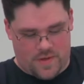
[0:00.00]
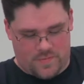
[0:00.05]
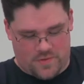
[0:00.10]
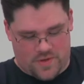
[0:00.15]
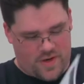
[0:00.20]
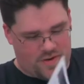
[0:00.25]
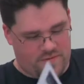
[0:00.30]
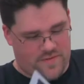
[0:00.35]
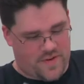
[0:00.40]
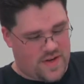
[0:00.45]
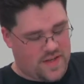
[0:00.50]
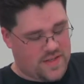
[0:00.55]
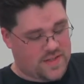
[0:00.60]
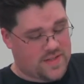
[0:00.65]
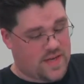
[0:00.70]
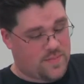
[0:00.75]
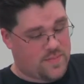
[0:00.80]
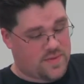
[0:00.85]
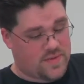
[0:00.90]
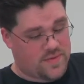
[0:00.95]
I'm trying to find
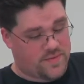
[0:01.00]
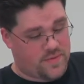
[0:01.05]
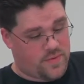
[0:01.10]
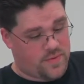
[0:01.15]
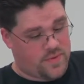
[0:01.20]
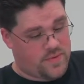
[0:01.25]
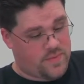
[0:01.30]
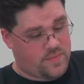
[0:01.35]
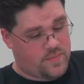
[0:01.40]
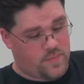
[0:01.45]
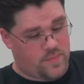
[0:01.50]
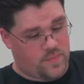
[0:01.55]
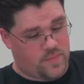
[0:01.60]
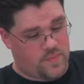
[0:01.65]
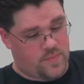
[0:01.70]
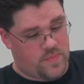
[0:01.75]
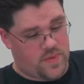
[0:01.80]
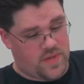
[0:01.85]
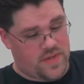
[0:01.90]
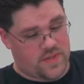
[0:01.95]
examples of old
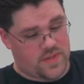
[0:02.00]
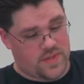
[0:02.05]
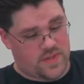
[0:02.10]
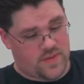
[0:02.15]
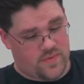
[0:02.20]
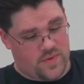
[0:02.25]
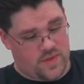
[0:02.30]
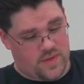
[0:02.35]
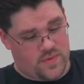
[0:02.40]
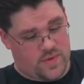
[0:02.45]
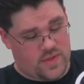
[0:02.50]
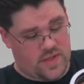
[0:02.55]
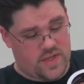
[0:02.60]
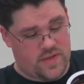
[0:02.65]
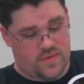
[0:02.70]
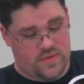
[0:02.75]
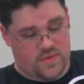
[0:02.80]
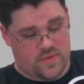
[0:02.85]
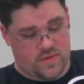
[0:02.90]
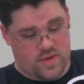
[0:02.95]
pieces of these
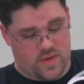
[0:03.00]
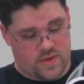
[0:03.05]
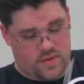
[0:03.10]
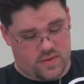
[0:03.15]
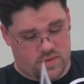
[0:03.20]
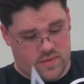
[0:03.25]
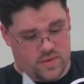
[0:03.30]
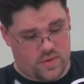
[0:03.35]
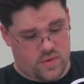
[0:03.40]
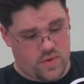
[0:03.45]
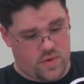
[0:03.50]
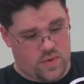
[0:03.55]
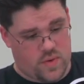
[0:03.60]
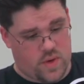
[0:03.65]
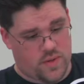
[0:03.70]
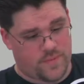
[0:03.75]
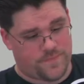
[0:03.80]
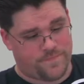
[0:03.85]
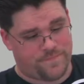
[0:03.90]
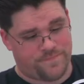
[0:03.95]
reliefs so I can show you
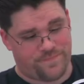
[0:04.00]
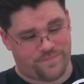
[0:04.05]
all.